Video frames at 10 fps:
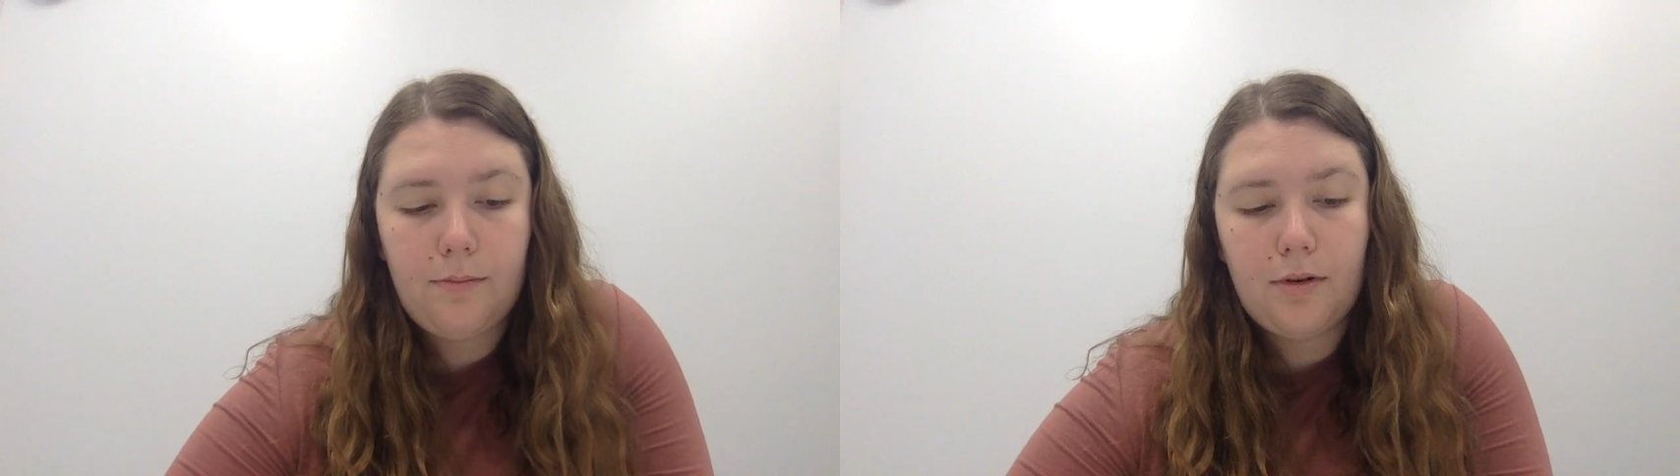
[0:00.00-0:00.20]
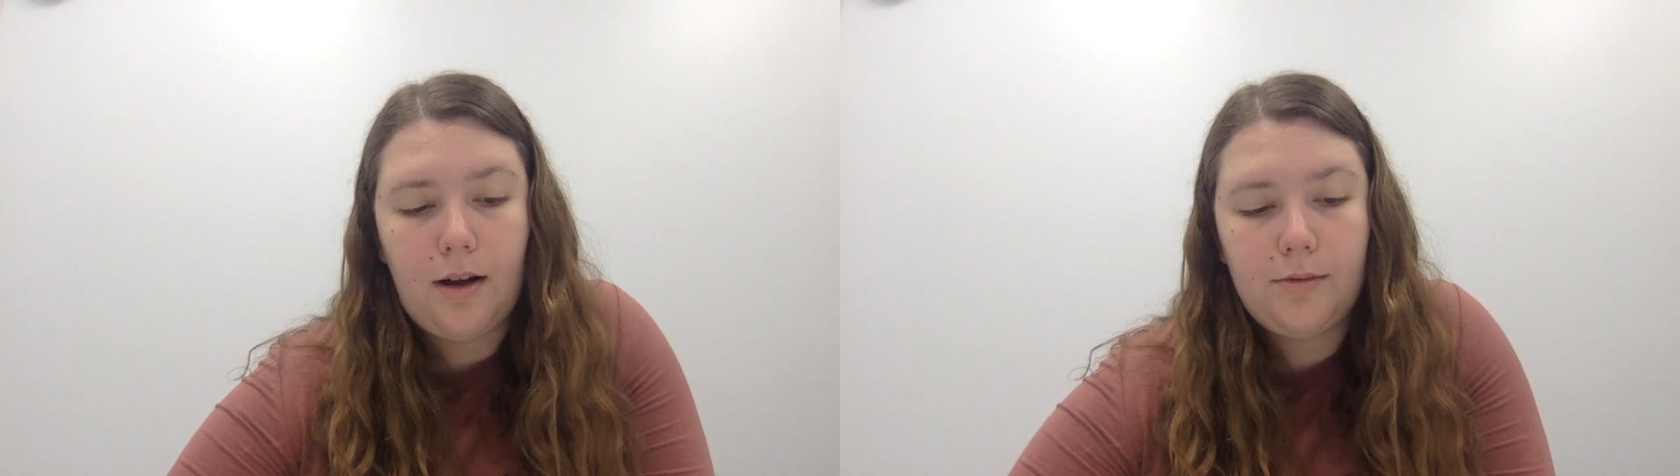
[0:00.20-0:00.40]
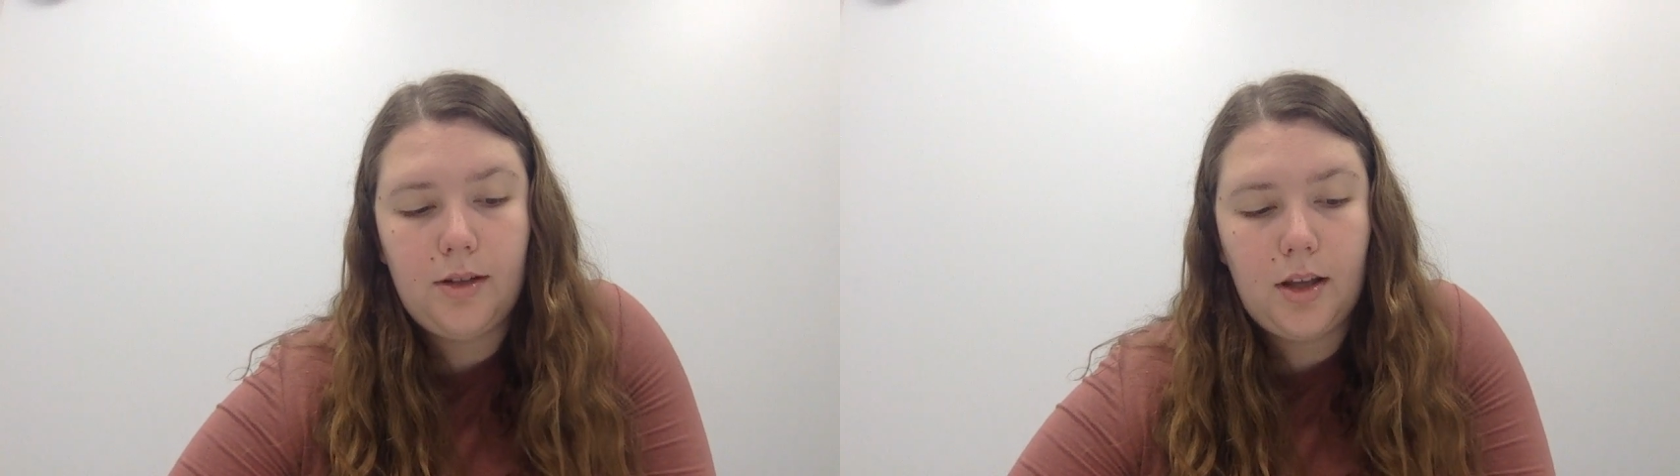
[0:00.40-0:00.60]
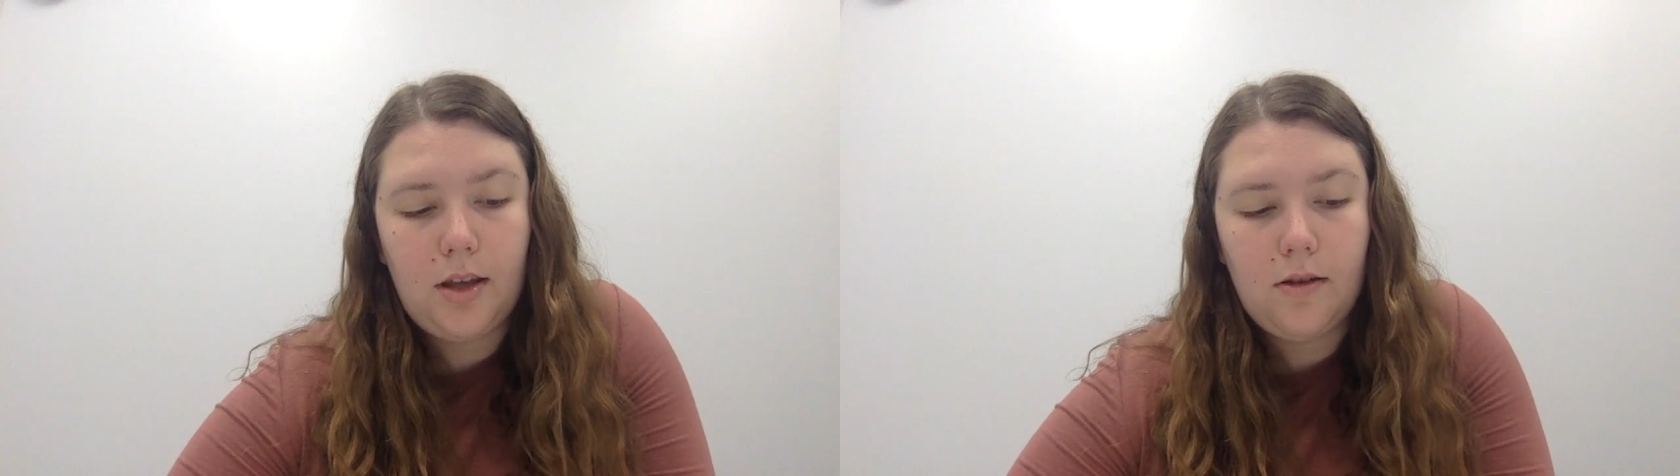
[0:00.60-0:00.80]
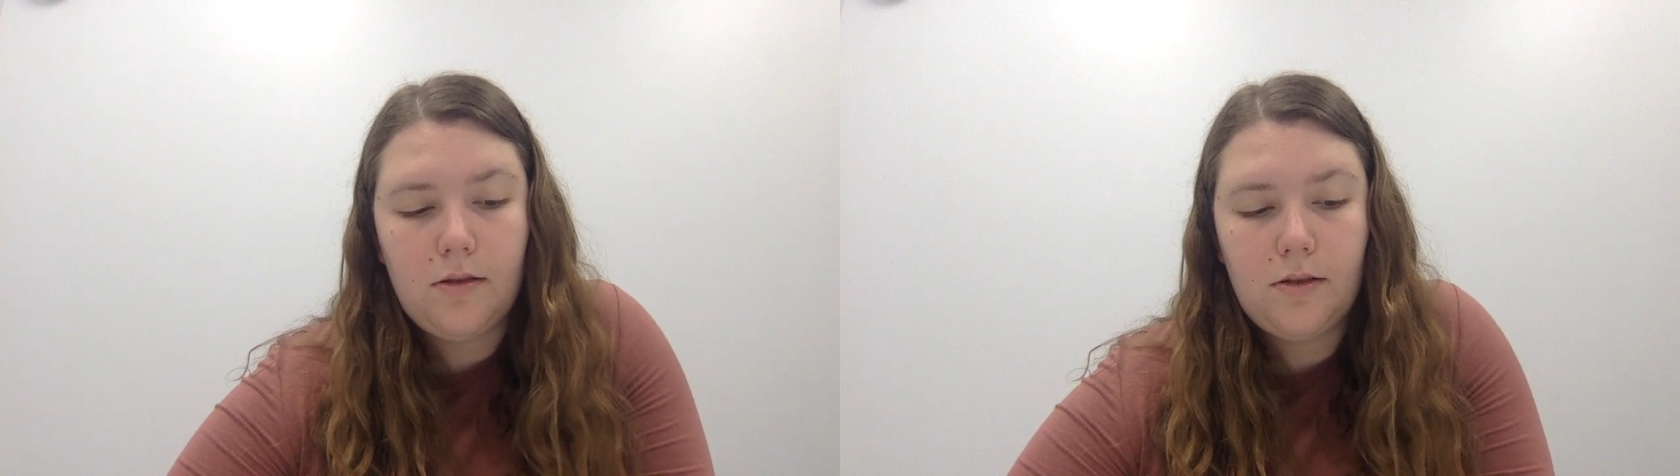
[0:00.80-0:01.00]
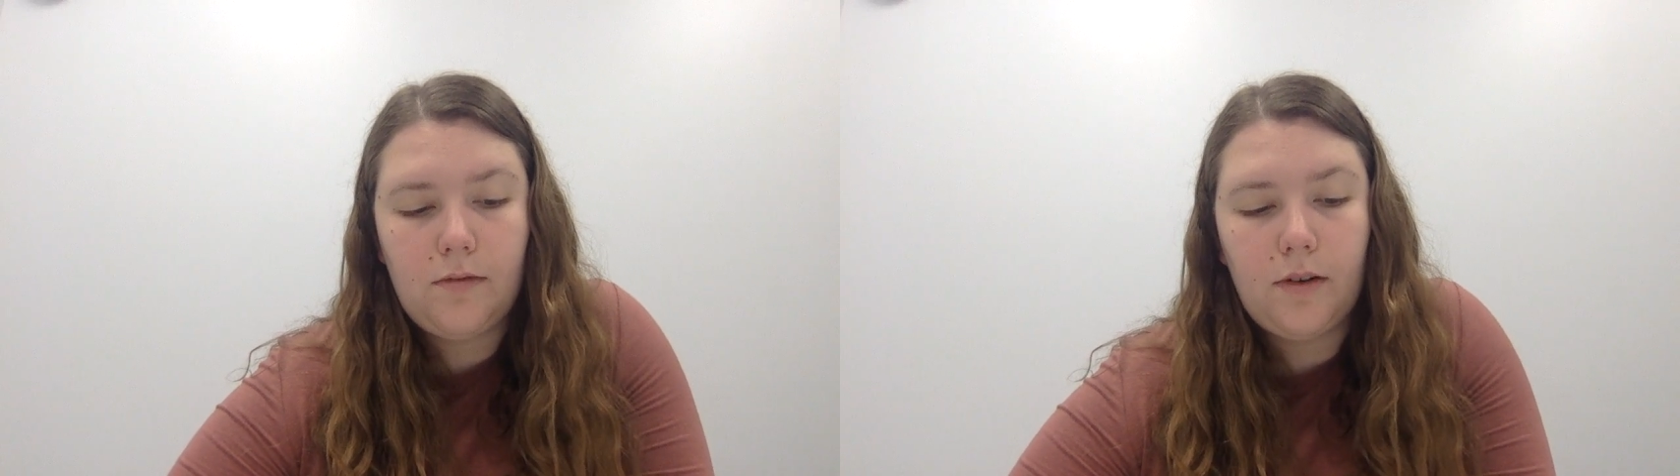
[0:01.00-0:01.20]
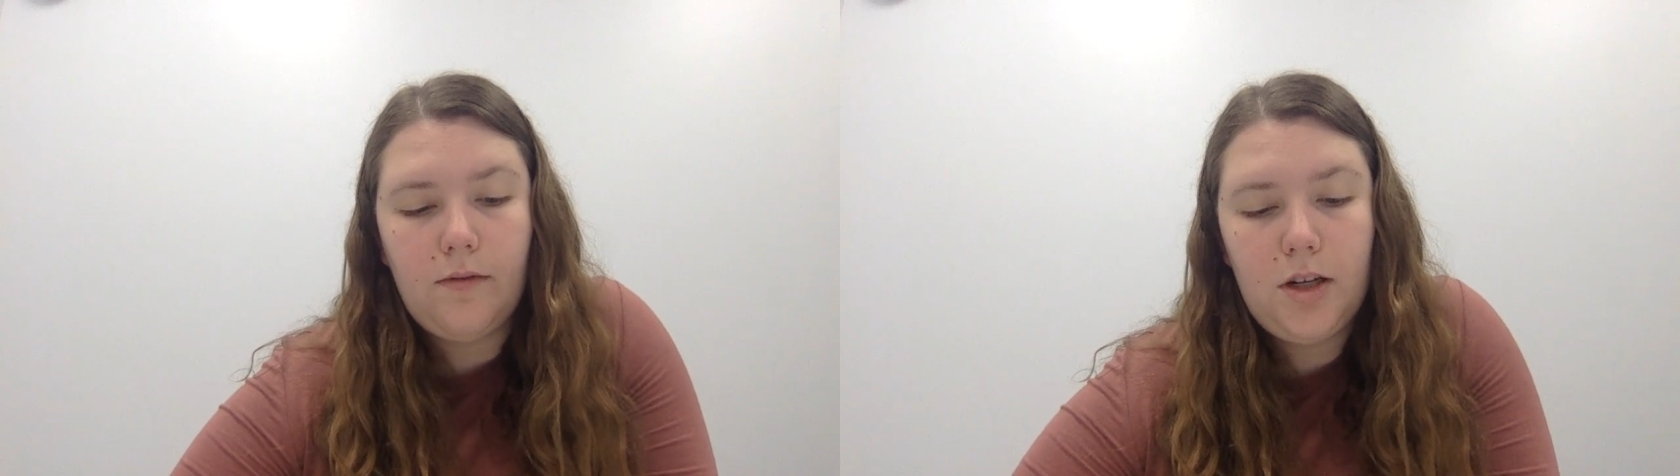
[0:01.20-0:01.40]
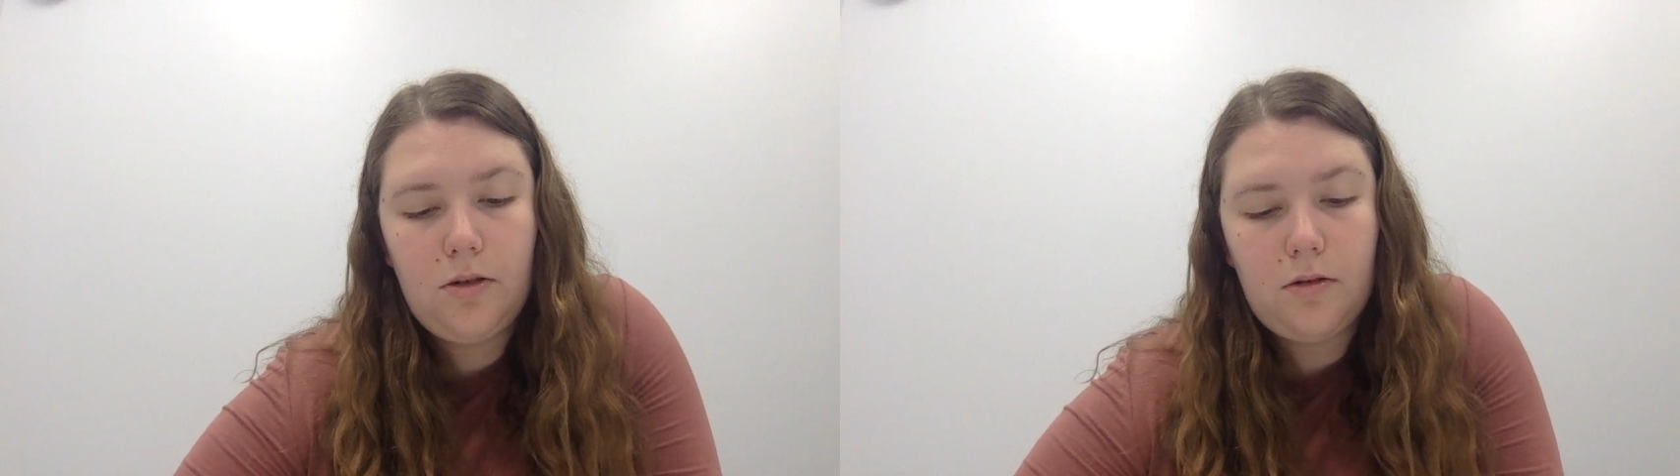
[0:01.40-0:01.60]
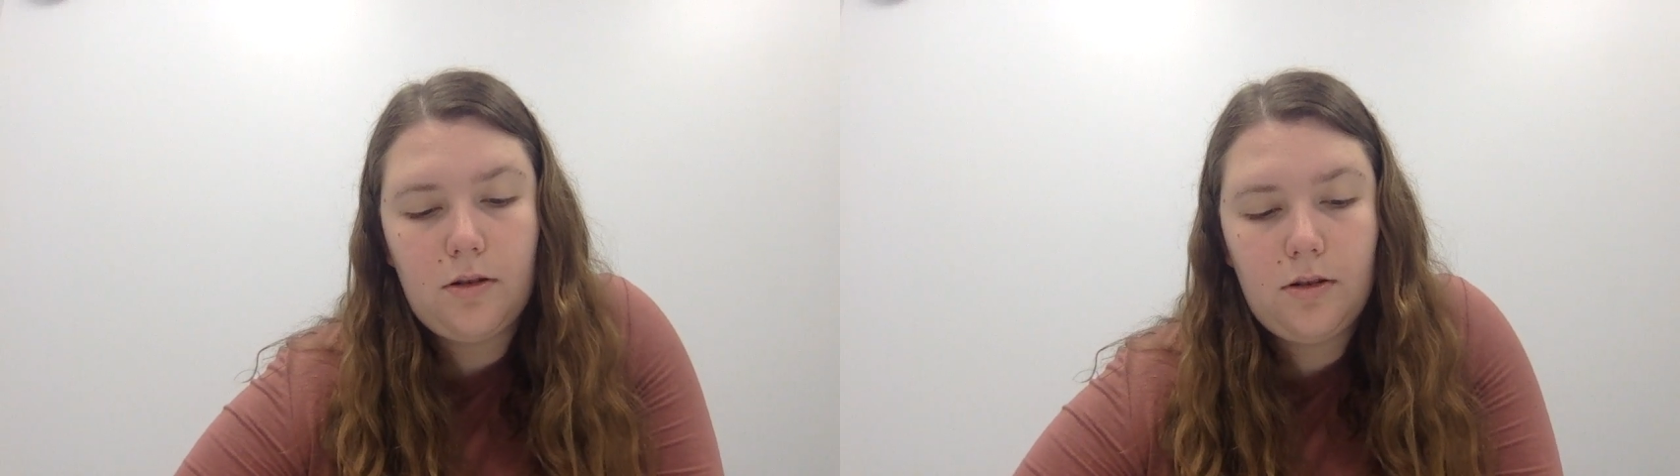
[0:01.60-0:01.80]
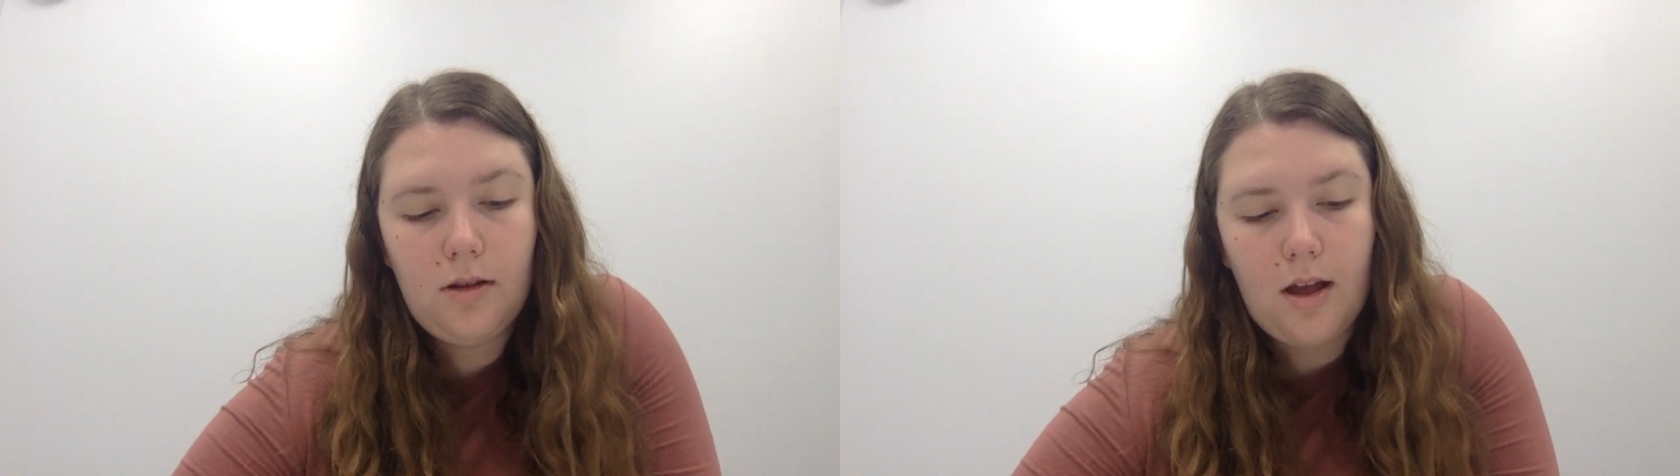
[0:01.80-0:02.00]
prompts and cues for visual,